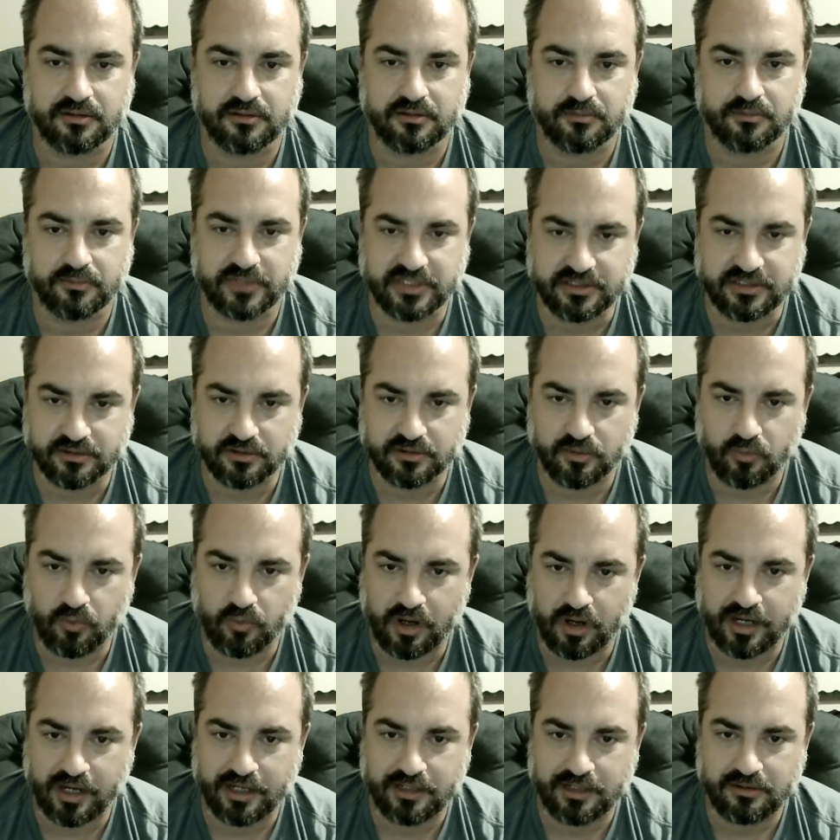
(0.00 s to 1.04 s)
Madeira
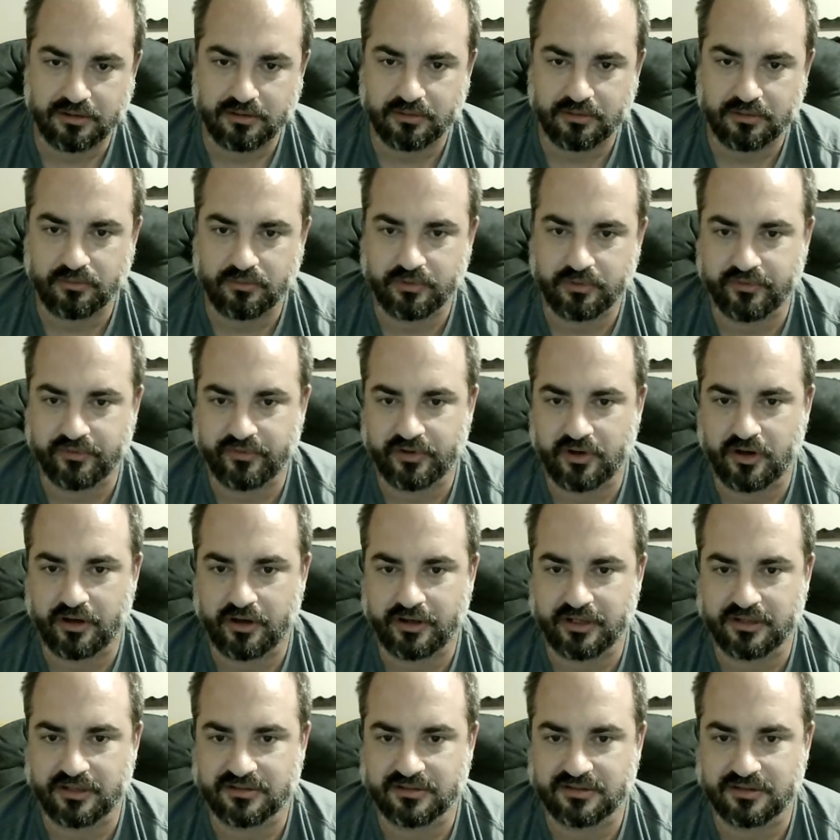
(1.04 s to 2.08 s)
wine with an
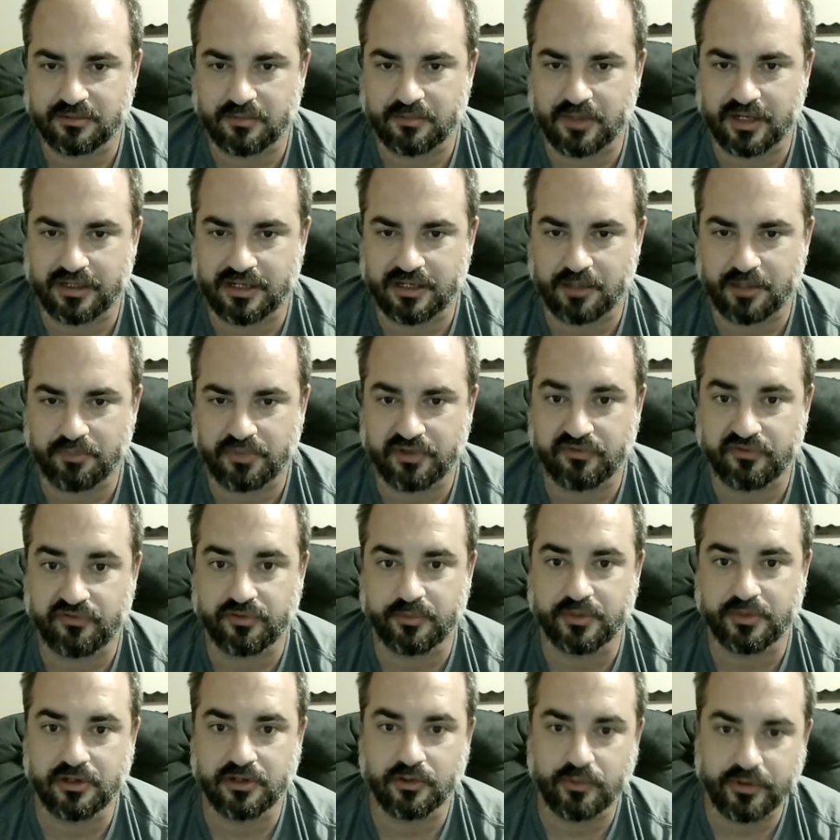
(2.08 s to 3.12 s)
audience that might not be
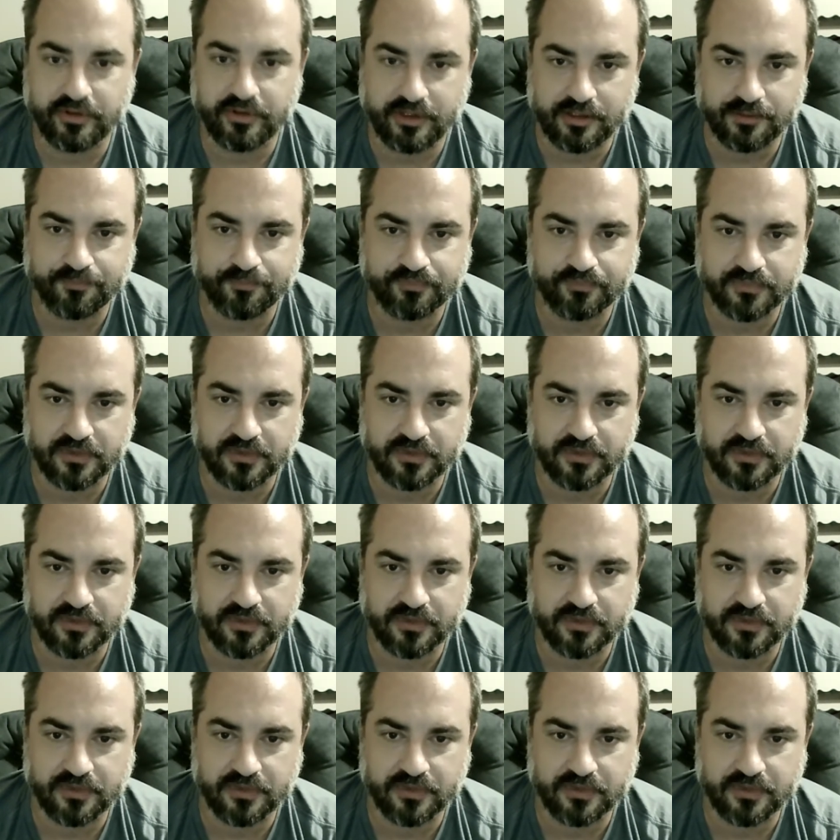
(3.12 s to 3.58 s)
familiar with it.